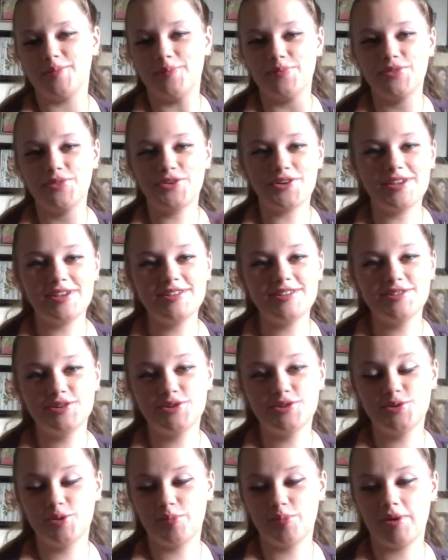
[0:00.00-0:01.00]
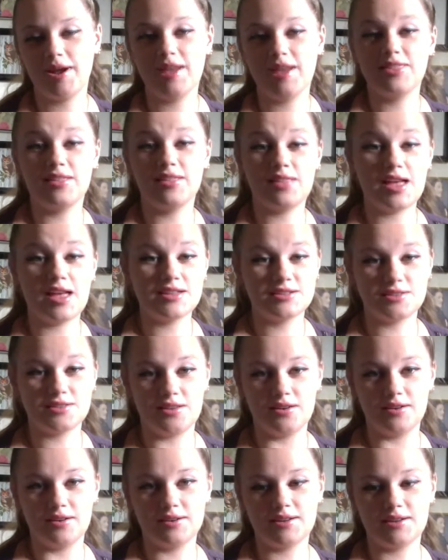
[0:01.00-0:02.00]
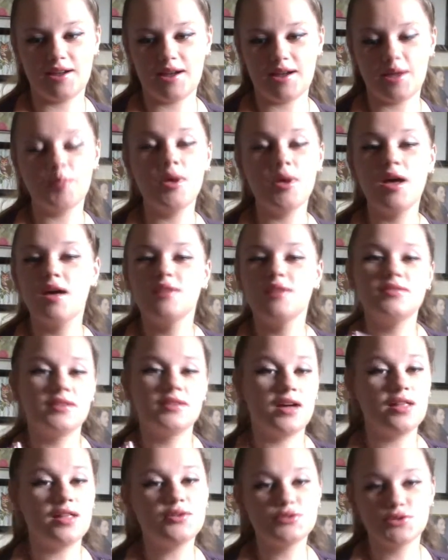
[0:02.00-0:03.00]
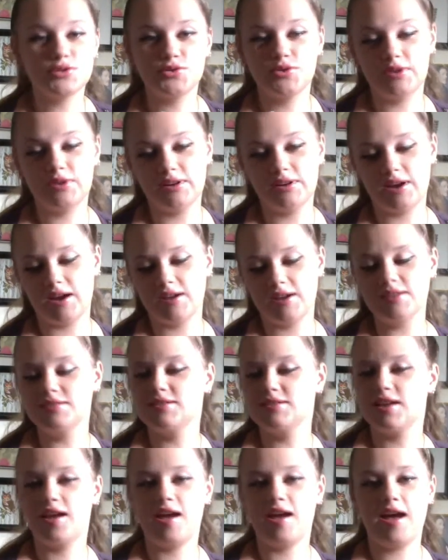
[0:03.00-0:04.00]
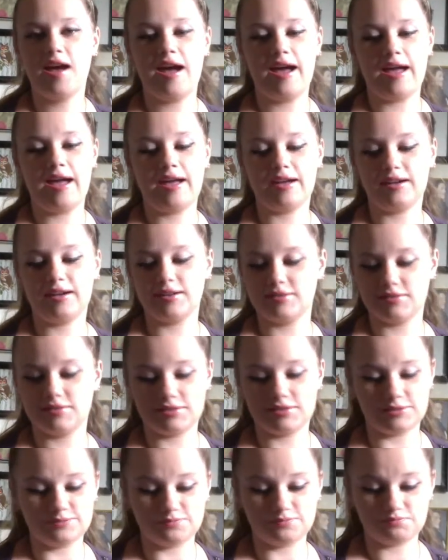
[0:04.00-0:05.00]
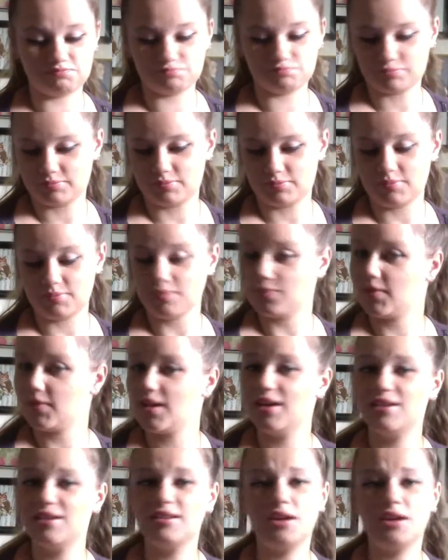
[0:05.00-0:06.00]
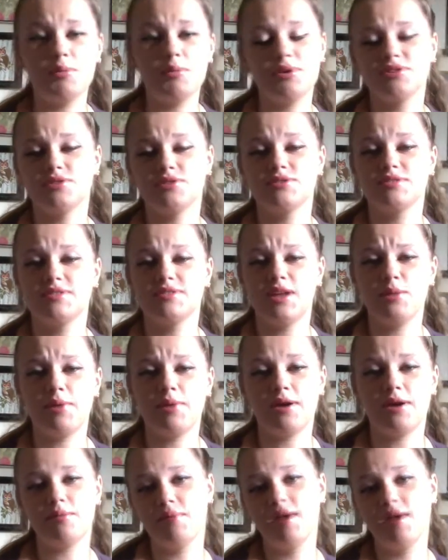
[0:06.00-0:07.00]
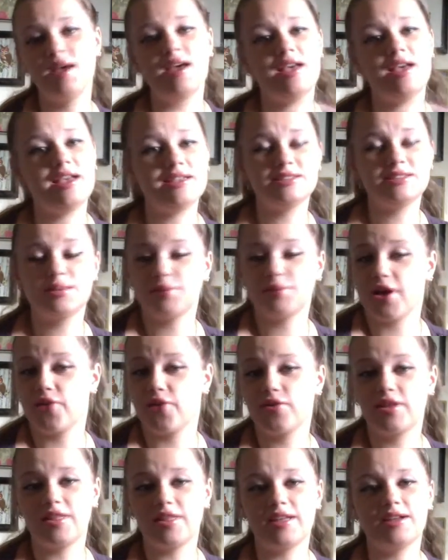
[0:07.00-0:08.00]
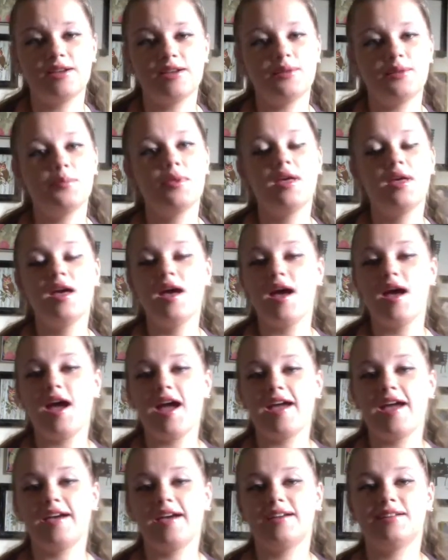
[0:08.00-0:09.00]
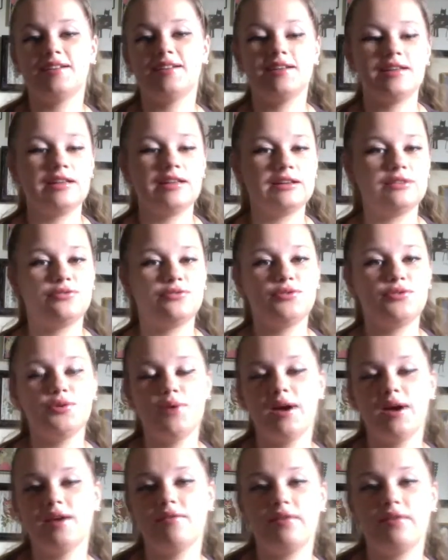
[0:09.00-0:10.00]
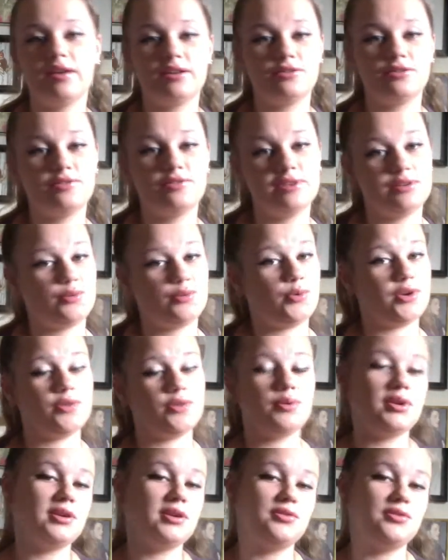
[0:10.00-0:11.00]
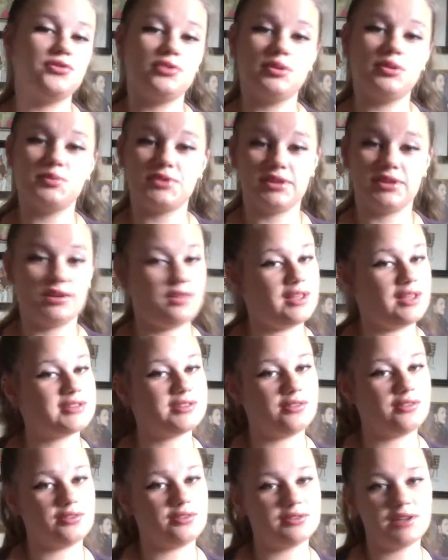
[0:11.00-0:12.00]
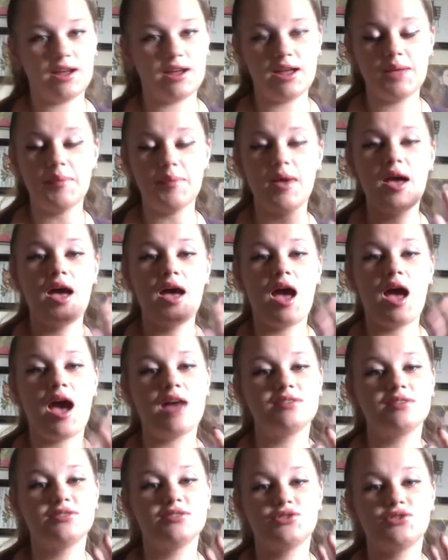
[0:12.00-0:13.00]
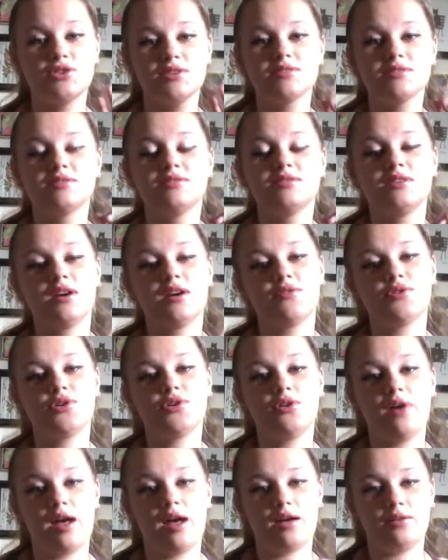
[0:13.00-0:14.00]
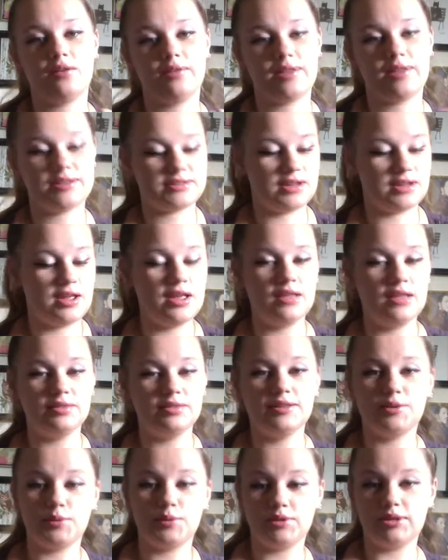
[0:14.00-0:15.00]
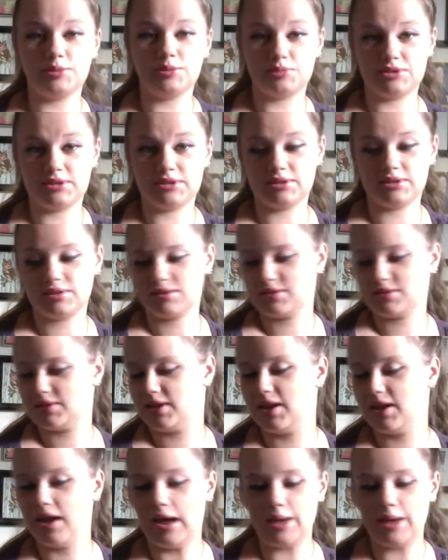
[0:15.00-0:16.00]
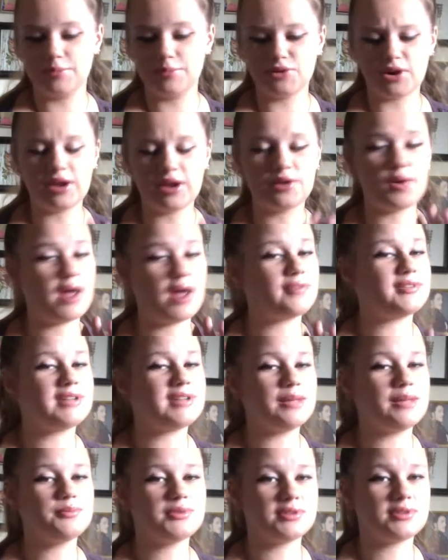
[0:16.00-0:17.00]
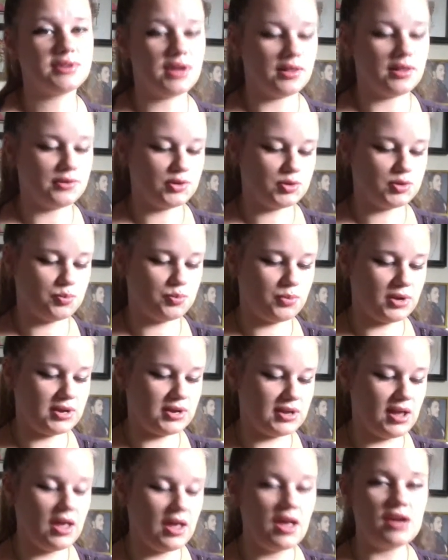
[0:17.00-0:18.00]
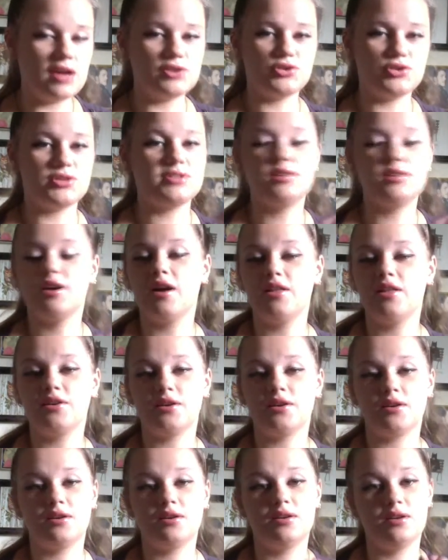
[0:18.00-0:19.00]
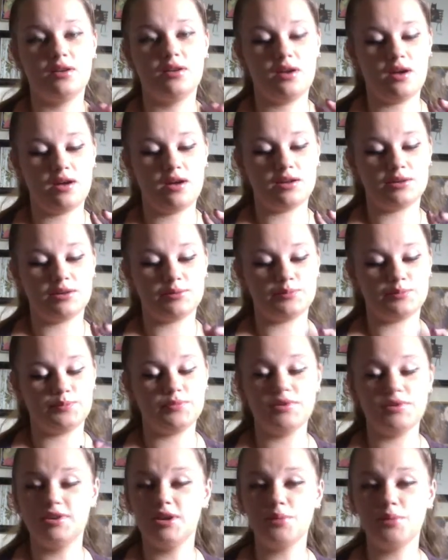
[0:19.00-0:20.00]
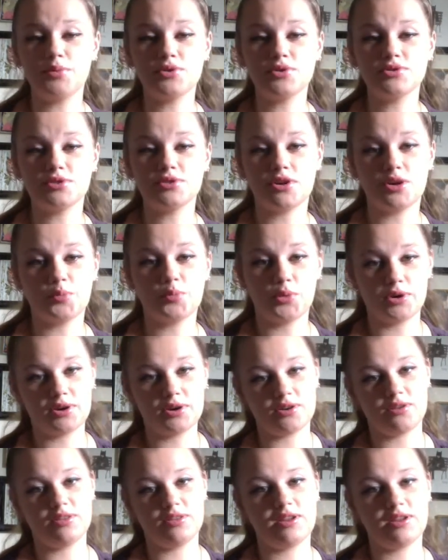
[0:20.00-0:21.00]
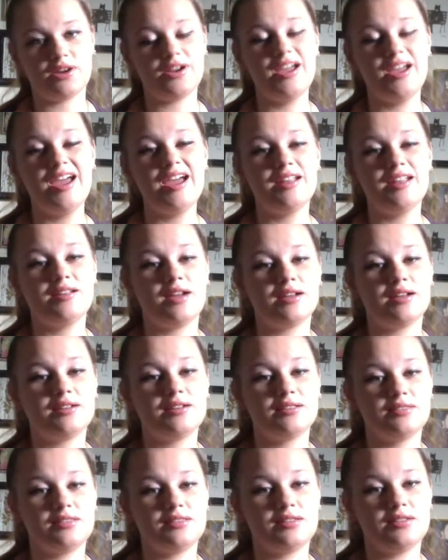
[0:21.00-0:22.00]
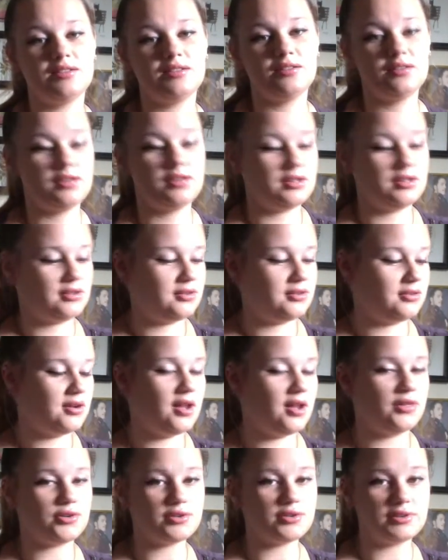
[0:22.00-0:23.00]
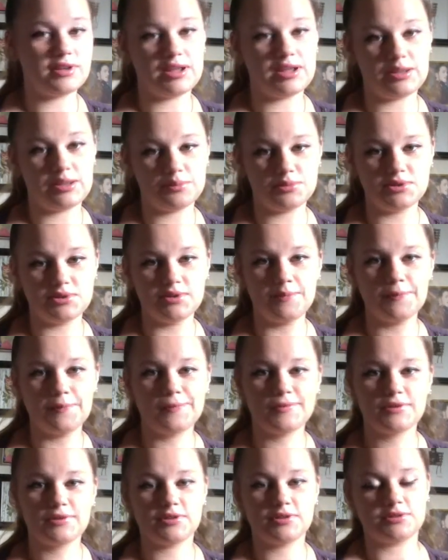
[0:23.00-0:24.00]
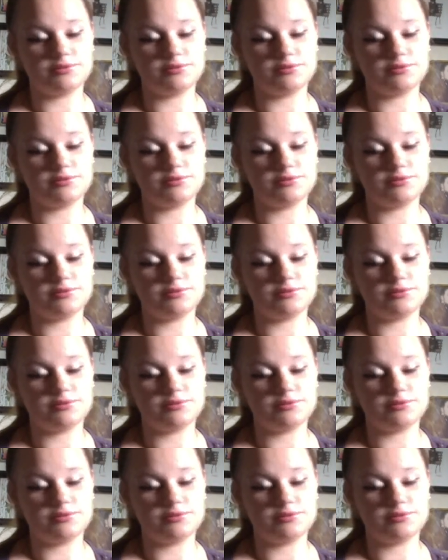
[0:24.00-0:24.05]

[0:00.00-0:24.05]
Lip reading: They're easier to apply, they last a long time. The colors look really nice, and not much else to say about them, except I really like them. And if you have an event where you need your lipstick to last a long time, I suggest the CoverGirl Outlast liquid lipsticks. I'm sorry I don't have the names of the colors, but just the color numbers are printed on there, not the colored names. So,